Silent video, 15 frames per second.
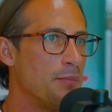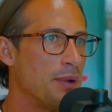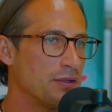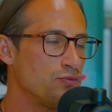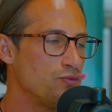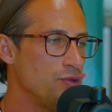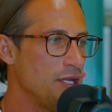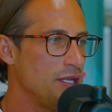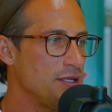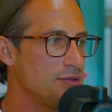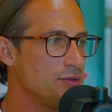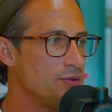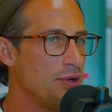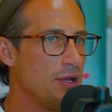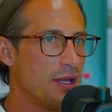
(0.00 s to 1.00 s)
But really
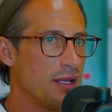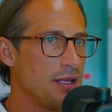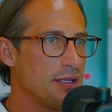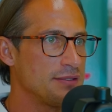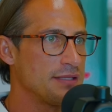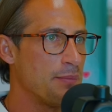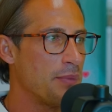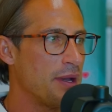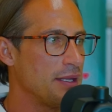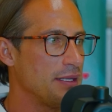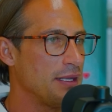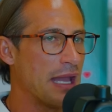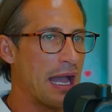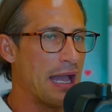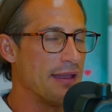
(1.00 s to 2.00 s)
to
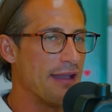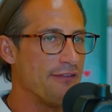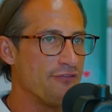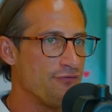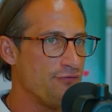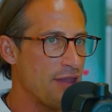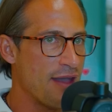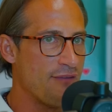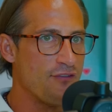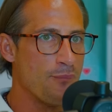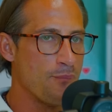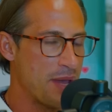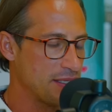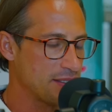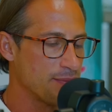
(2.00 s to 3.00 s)
somebody, I've never
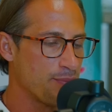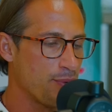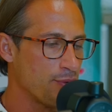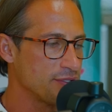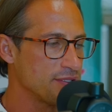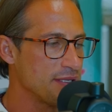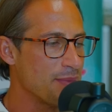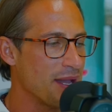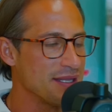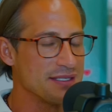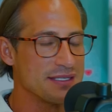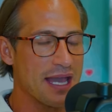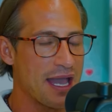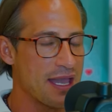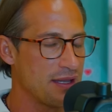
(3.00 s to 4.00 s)
met a person in my
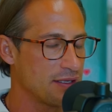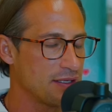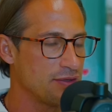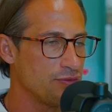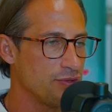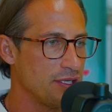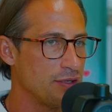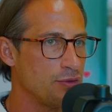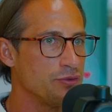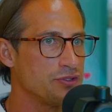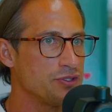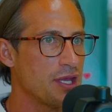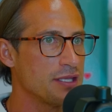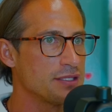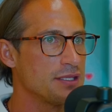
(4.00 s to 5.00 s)
entire career who mm-hmm.
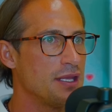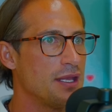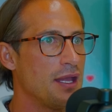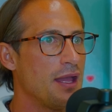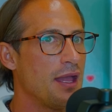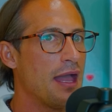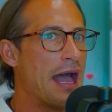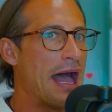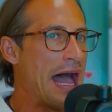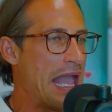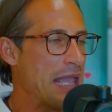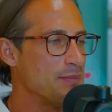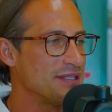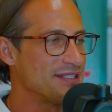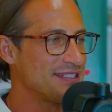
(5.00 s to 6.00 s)
says,
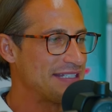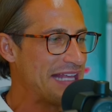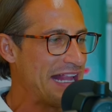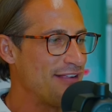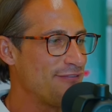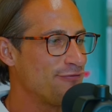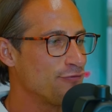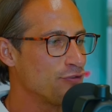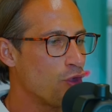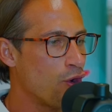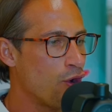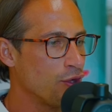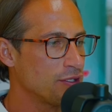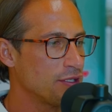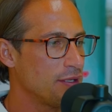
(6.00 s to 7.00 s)
I'm a
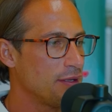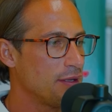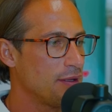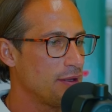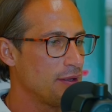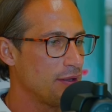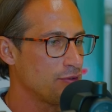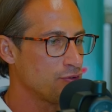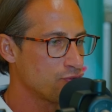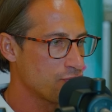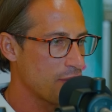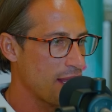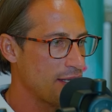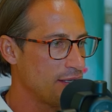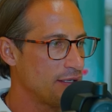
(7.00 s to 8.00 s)
self-taught
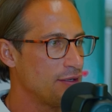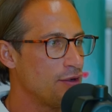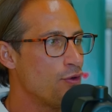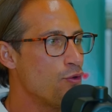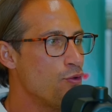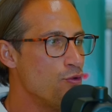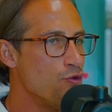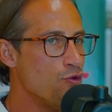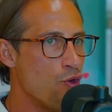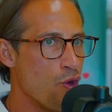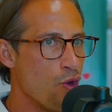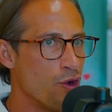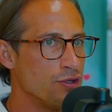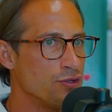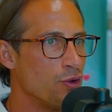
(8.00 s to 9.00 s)
trader who
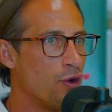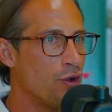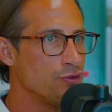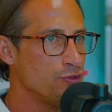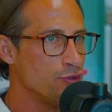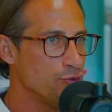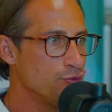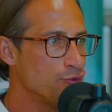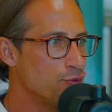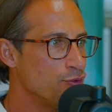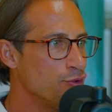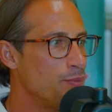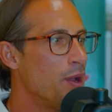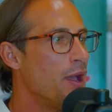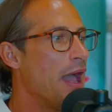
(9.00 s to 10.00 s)
learned on
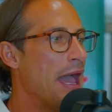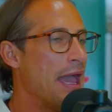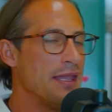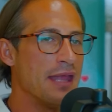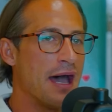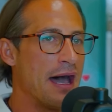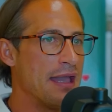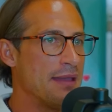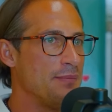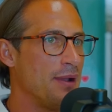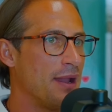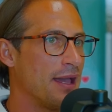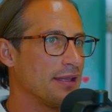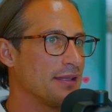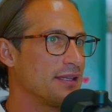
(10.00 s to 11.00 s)
YouTube and I'm
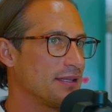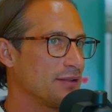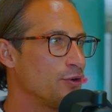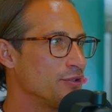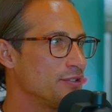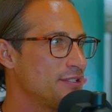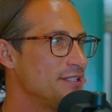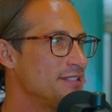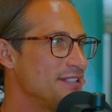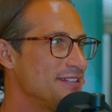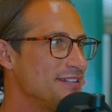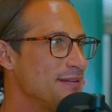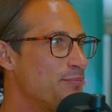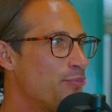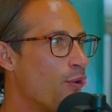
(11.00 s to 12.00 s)
like
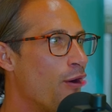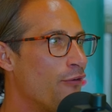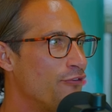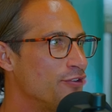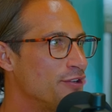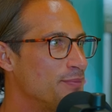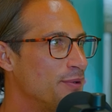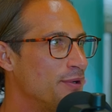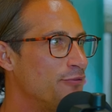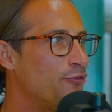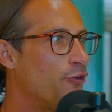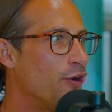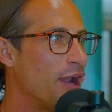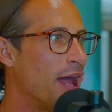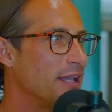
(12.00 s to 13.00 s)
consistently profitable
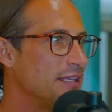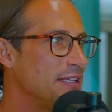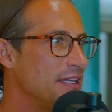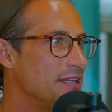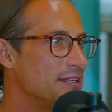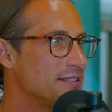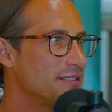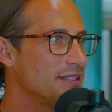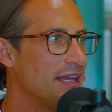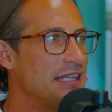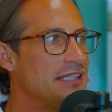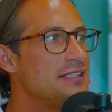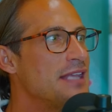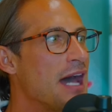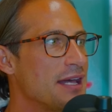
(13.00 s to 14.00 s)
for like years. It
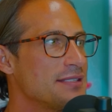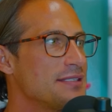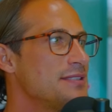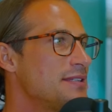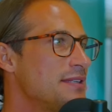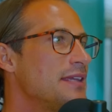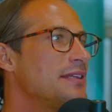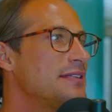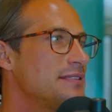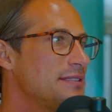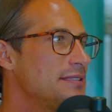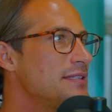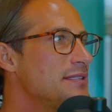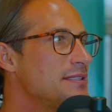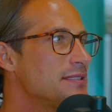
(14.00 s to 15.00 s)
doesn't
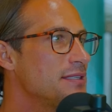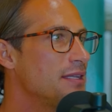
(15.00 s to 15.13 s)
exist.